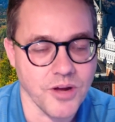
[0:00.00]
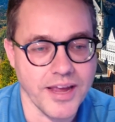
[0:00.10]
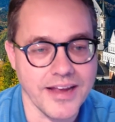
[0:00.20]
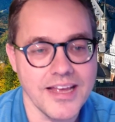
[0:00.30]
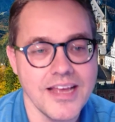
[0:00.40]

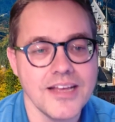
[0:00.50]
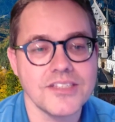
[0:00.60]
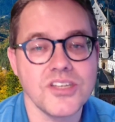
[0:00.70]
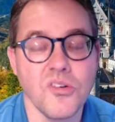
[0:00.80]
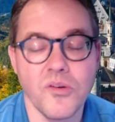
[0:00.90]
Okay,
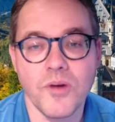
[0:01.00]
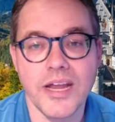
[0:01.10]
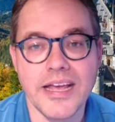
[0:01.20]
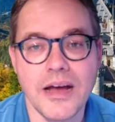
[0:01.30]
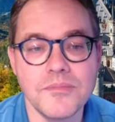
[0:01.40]
so when
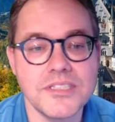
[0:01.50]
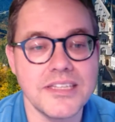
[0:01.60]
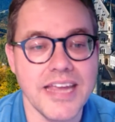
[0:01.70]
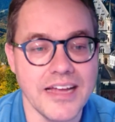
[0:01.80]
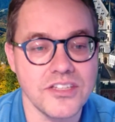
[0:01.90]
it comes to
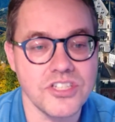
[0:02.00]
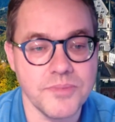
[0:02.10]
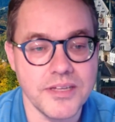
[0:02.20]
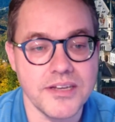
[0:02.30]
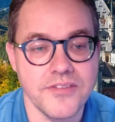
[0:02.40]
the
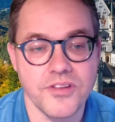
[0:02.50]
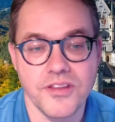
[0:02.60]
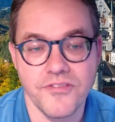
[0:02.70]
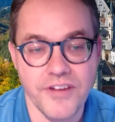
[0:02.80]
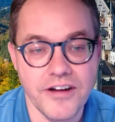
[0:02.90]
eligibility for the
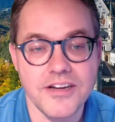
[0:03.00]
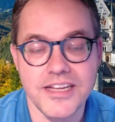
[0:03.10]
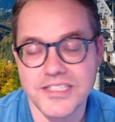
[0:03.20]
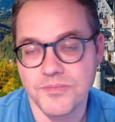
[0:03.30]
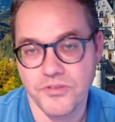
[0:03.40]

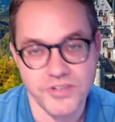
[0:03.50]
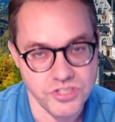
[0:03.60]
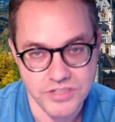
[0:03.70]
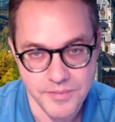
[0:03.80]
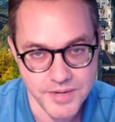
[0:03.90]
various
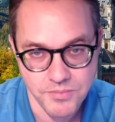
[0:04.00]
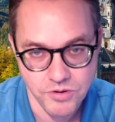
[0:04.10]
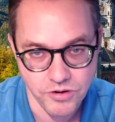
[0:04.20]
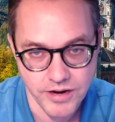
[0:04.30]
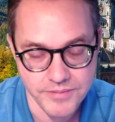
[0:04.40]
provincial nominee
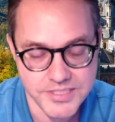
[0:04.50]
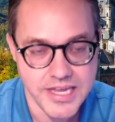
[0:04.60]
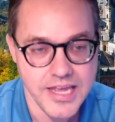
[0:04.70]
programs,